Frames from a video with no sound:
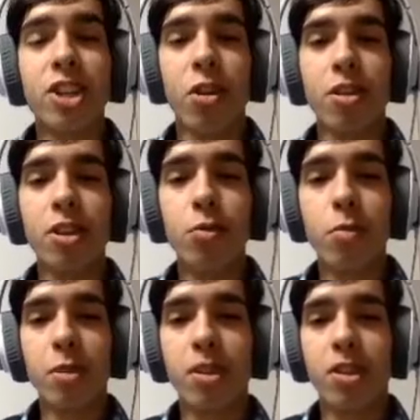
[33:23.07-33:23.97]
though, this will
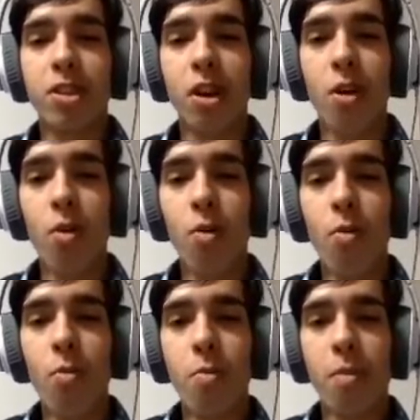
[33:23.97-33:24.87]
be
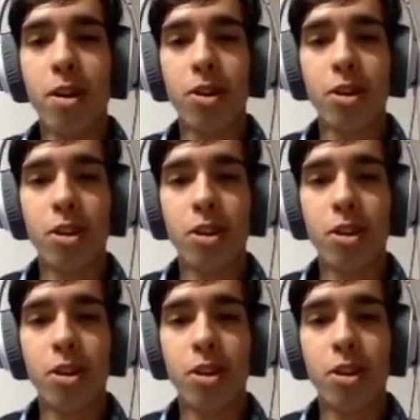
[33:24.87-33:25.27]
so much